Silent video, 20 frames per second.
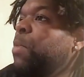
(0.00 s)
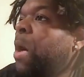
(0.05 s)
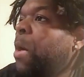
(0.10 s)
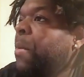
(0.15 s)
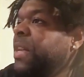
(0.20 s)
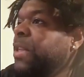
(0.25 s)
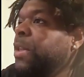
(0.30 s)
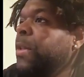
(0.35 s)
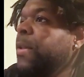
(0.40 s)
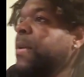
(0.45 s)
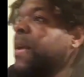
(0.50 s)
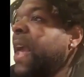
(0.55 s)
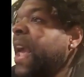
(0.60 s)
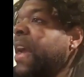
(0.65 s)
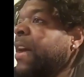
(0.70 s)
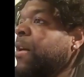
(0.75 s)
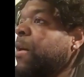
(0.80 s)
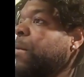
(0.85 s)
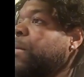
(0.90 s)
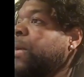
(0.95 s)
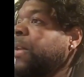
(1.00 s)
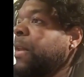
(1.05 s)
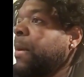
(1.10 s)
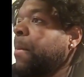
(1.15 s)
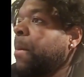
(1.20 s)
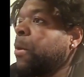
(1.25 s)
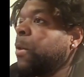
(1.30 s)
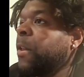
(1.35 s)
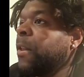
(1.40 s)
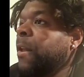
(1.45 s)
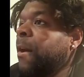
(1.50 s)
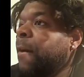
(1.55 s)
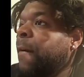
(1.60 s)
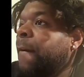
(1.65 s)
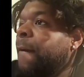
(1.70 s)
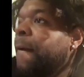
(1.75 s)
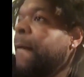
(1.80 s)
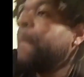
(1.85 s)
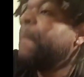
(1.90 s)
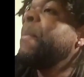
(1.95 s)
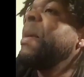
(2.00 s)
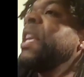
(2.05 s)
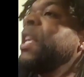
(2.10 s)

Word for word: playing, Mama. Echo when I'm on the dog.